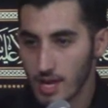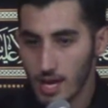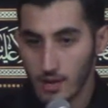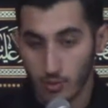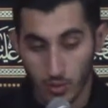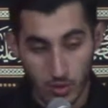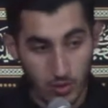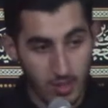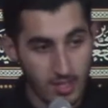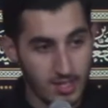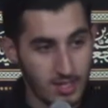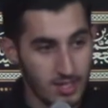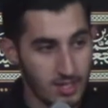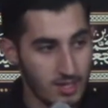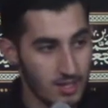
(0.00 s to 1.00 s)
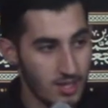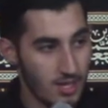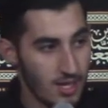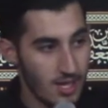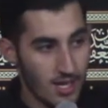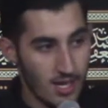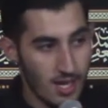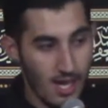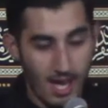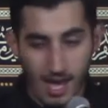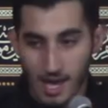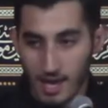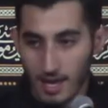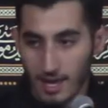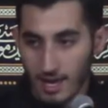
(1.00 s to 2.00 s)
And which was
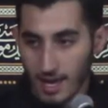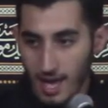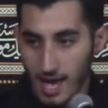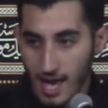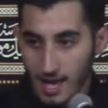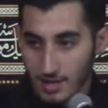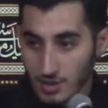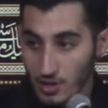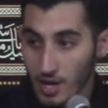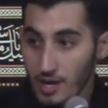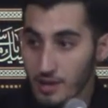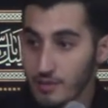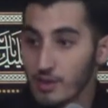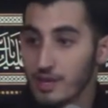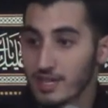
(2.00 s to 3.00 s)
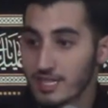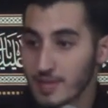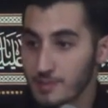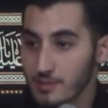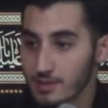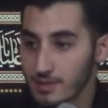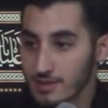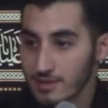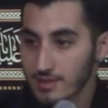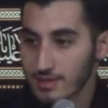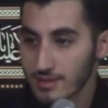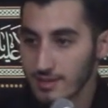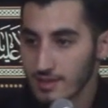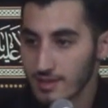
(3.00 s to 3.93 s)
a sign of her acceptance.